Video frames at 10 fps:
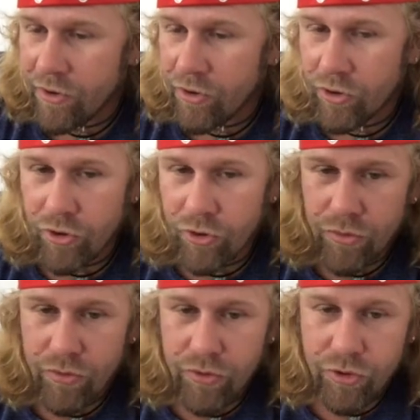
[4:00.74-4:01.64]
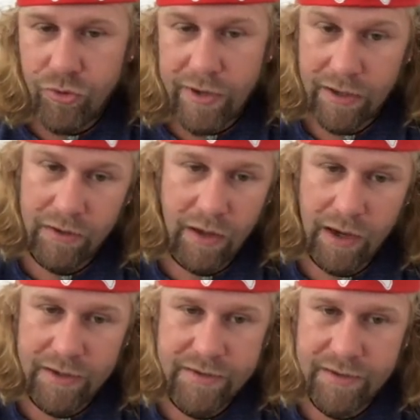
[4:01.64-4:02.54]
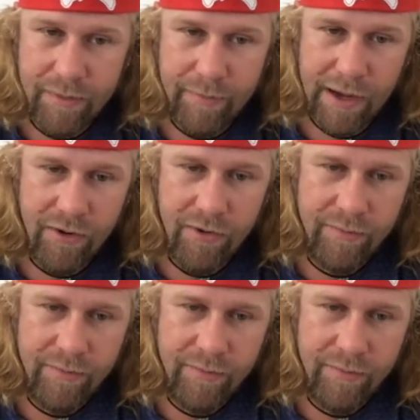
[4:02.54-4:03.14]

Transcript: you get lost somehow.